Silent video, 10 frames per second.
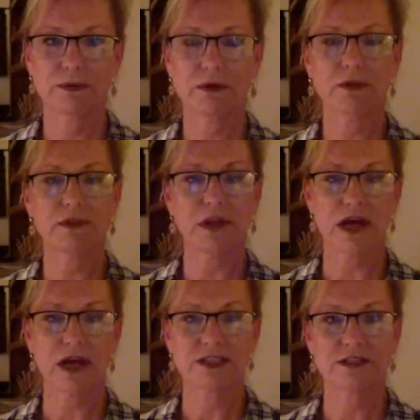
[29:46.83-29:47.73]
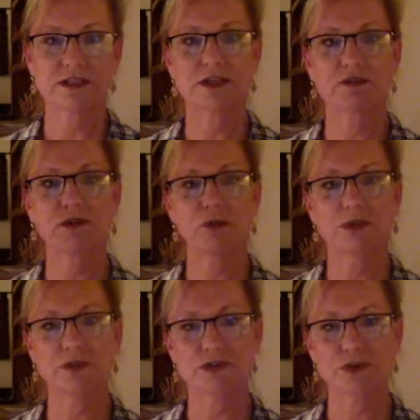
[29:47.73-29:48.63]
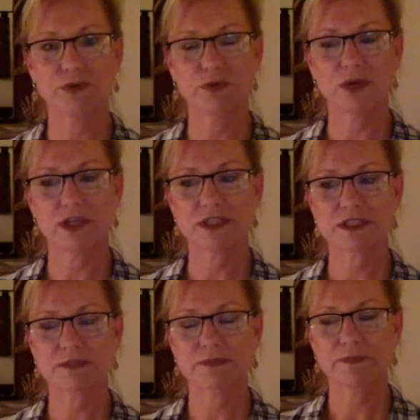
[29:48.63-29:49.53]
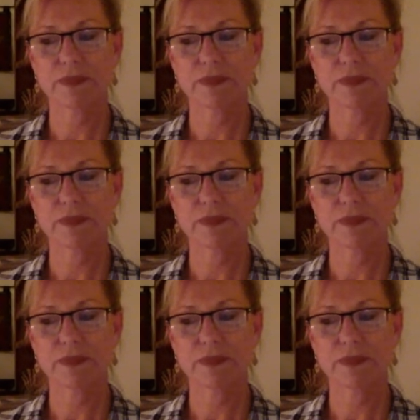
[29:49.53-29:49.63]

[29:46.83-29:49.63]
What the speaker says: all the lies and discovering what the truth was,